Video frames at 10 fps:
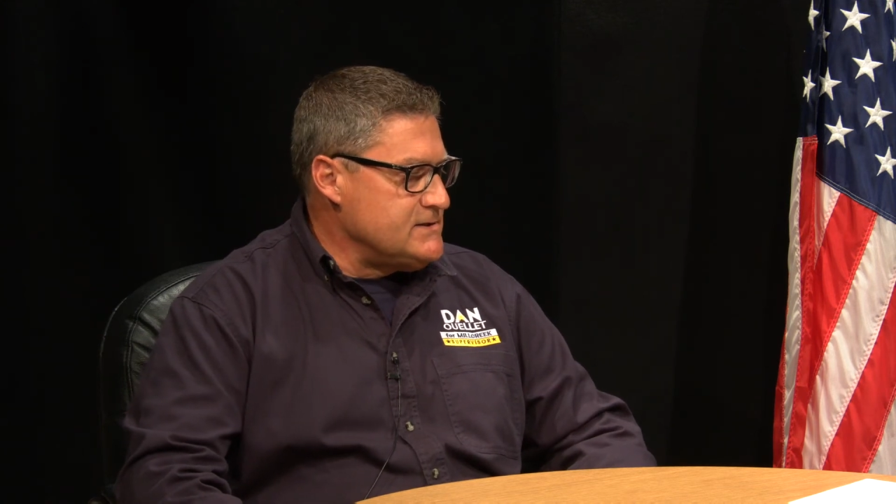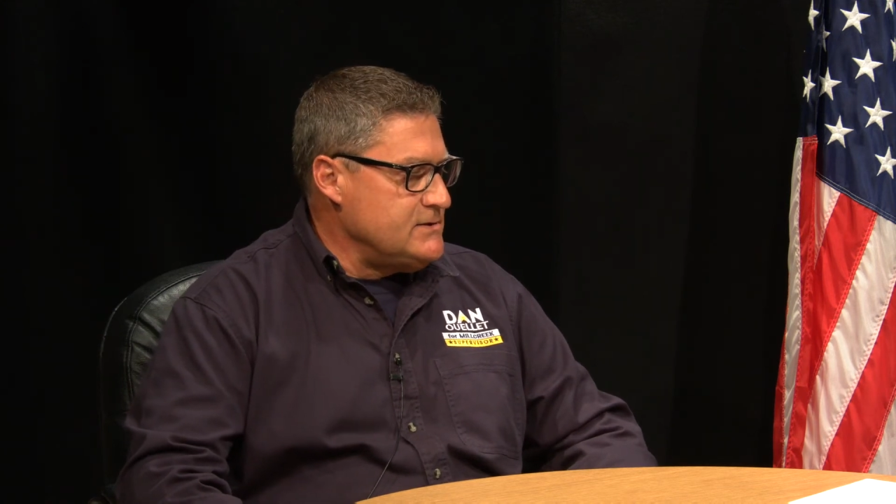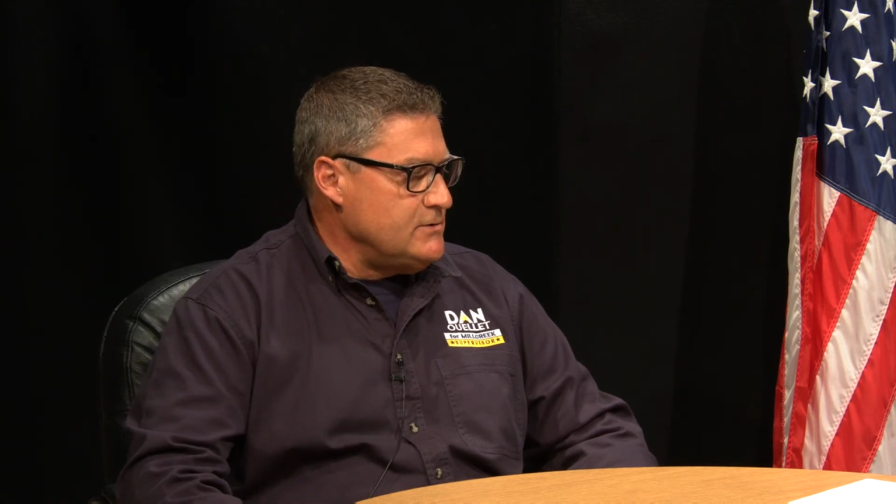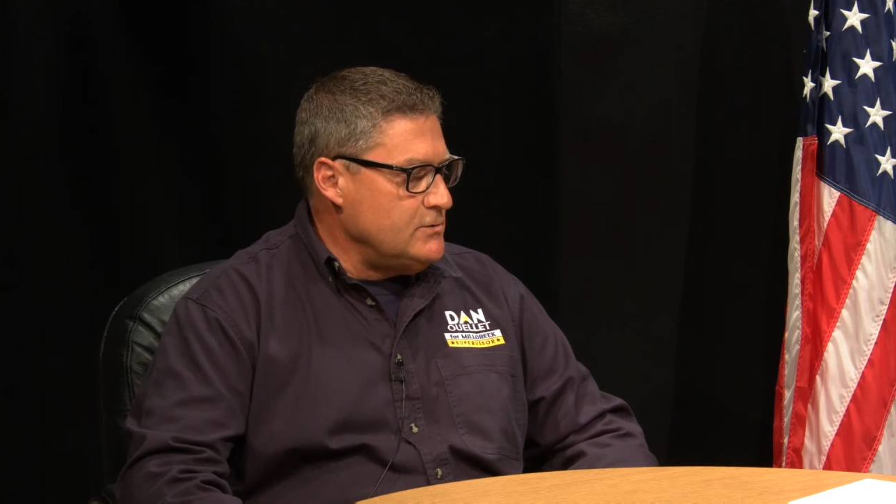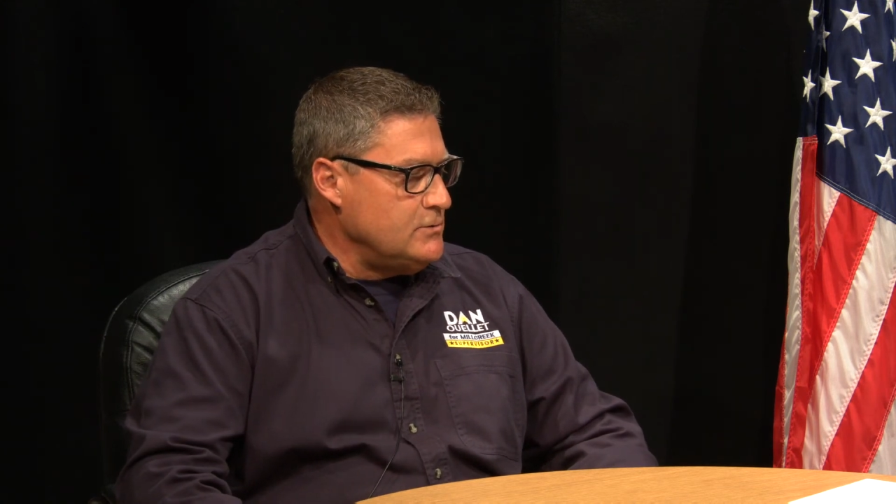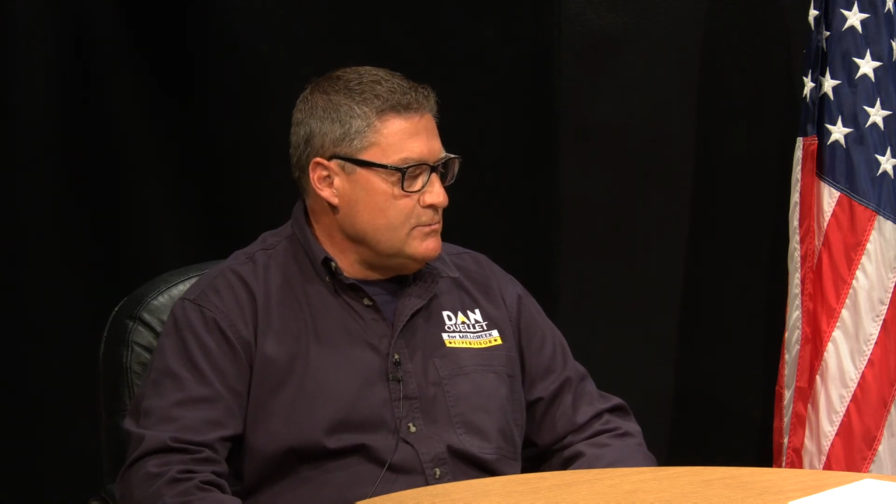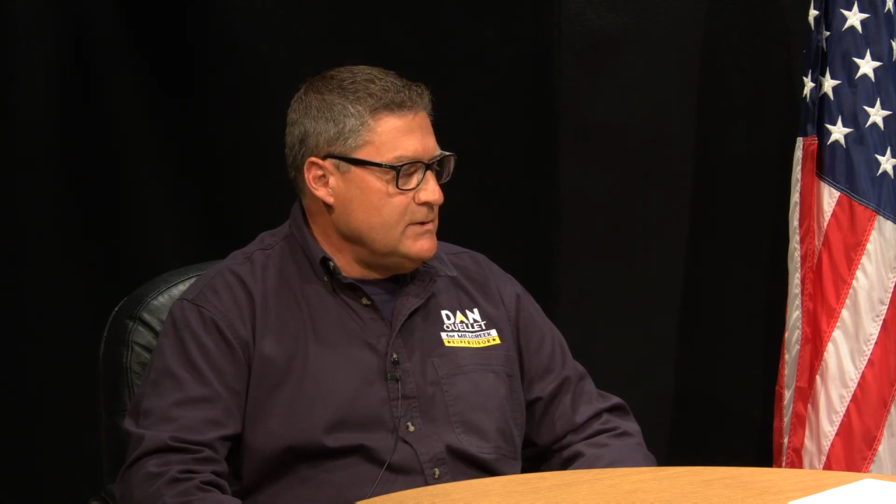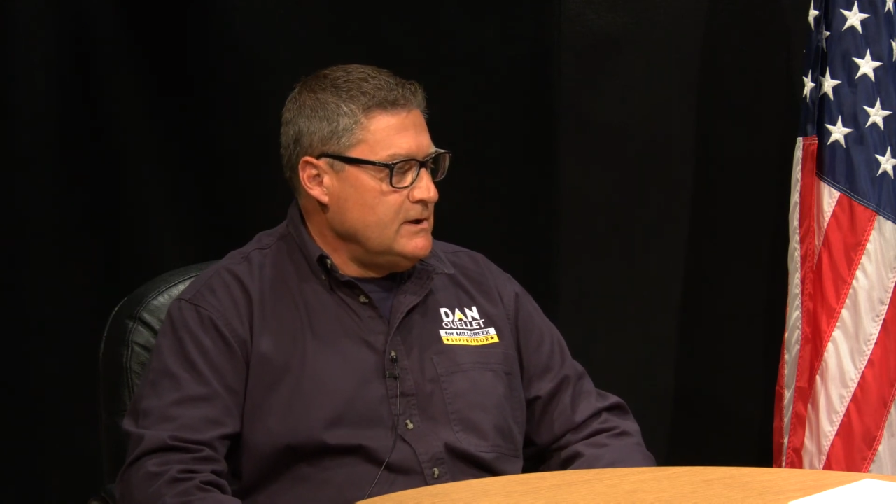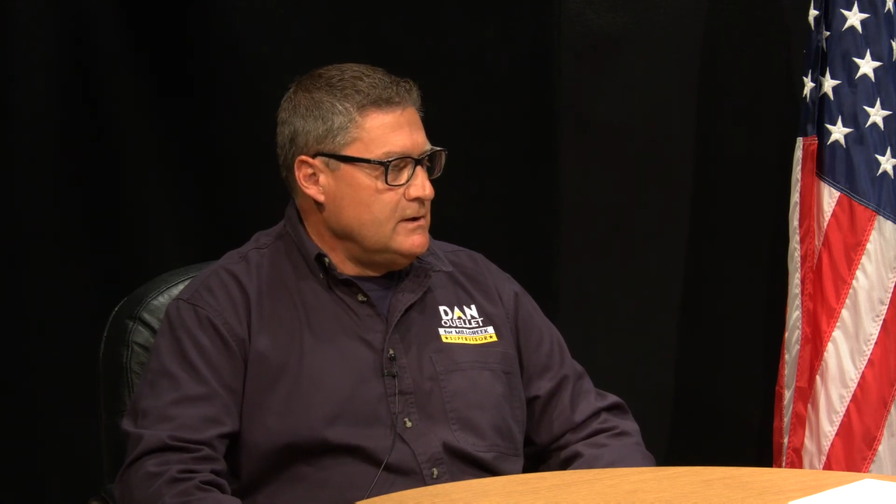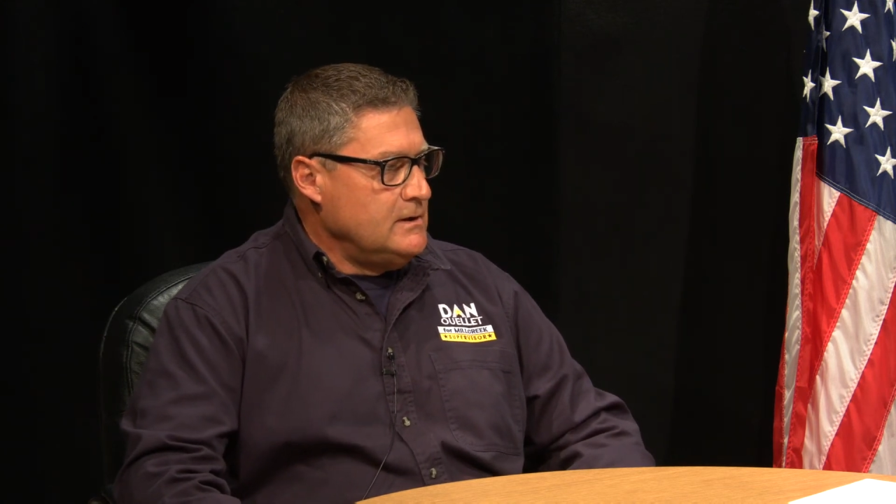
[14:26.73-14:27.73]
to
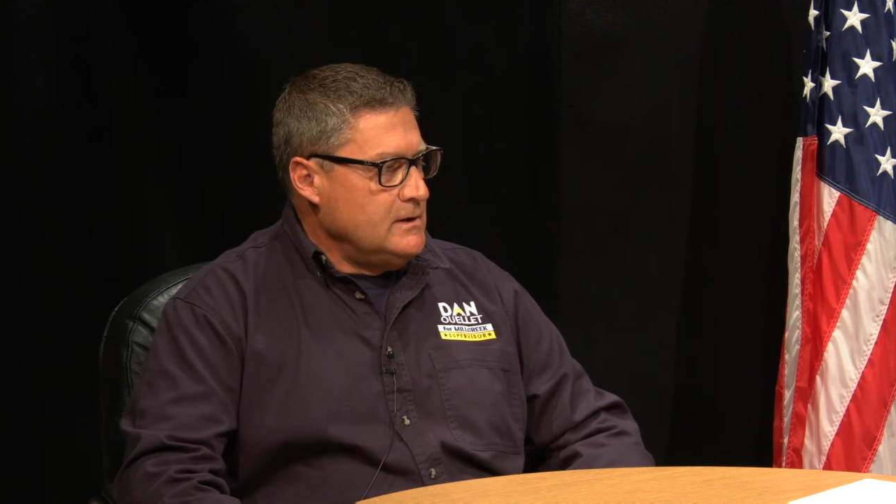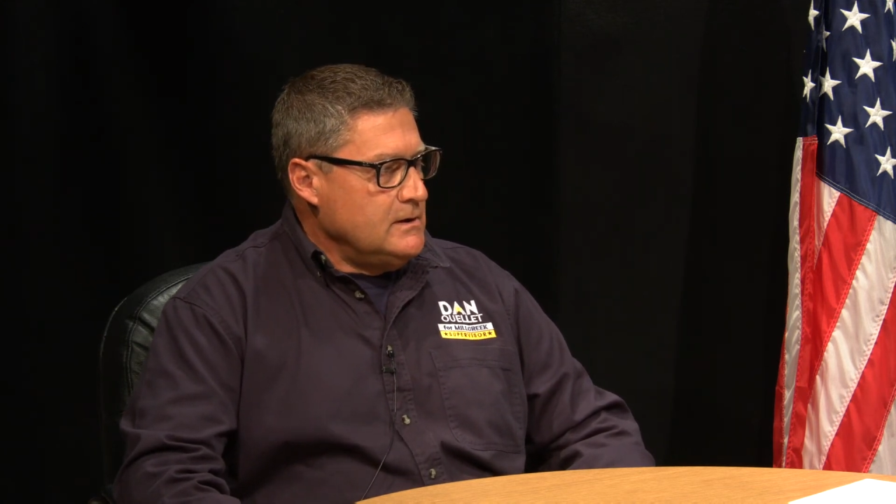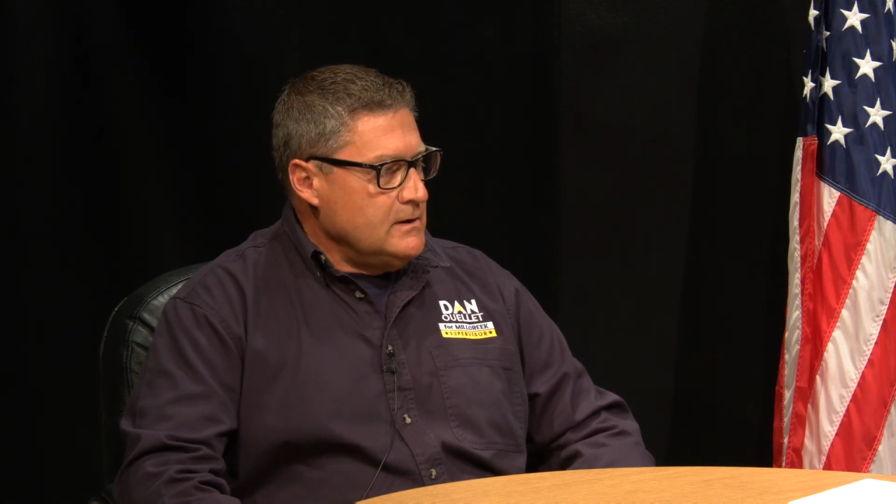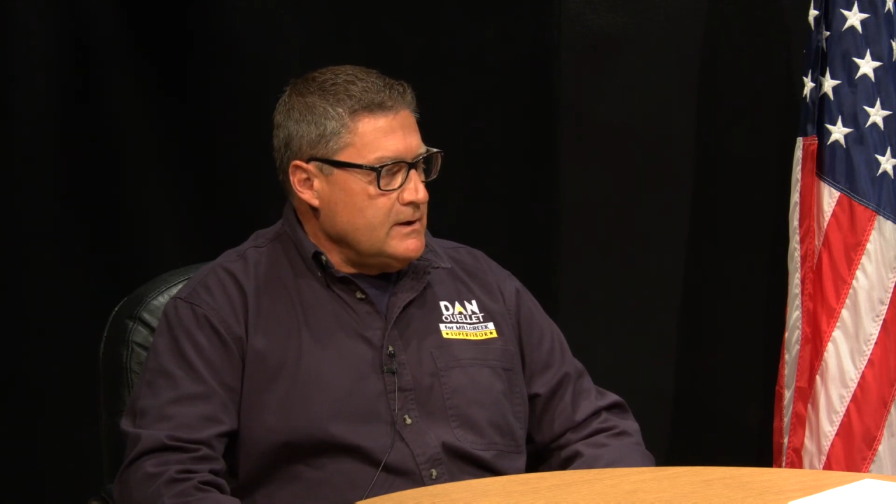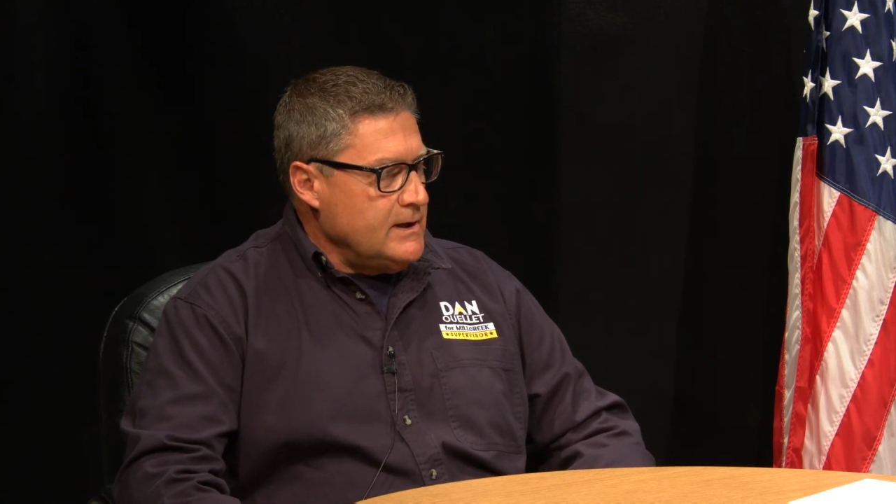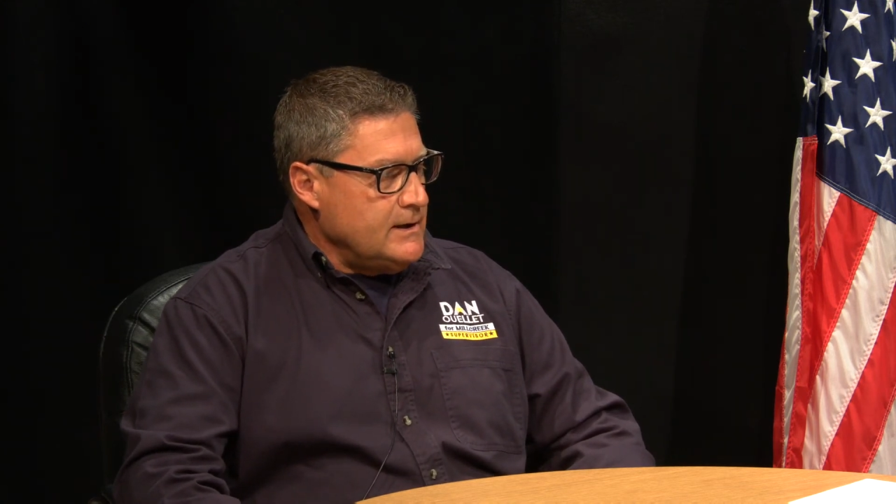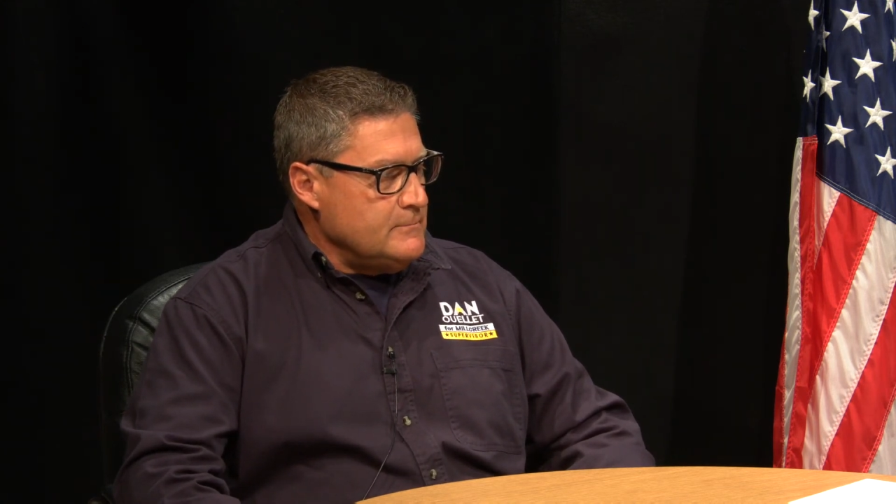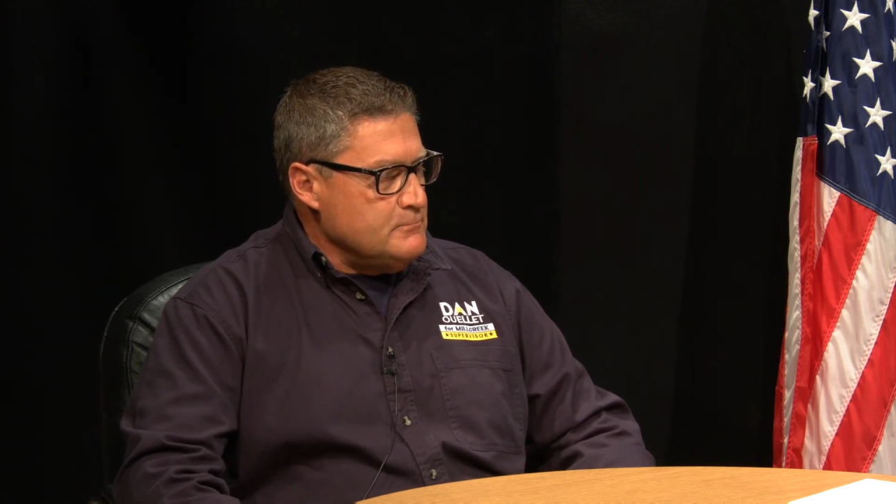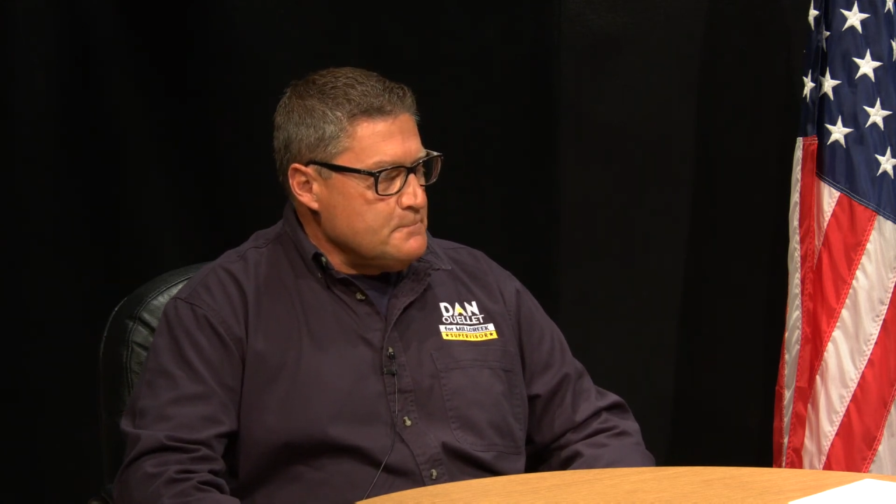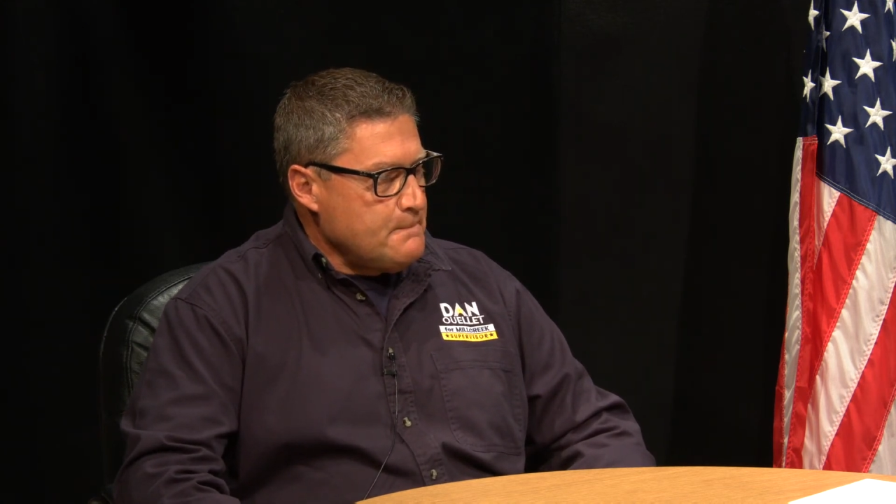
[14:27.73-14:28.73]

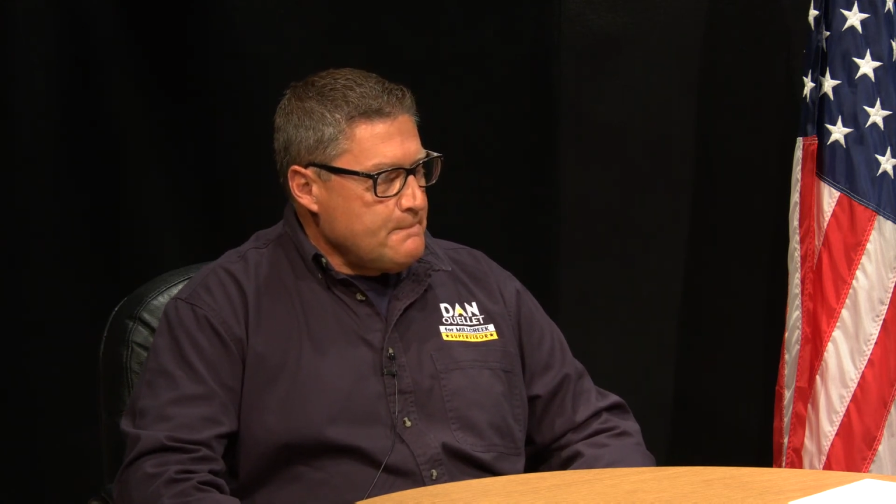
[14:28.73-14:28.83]
um,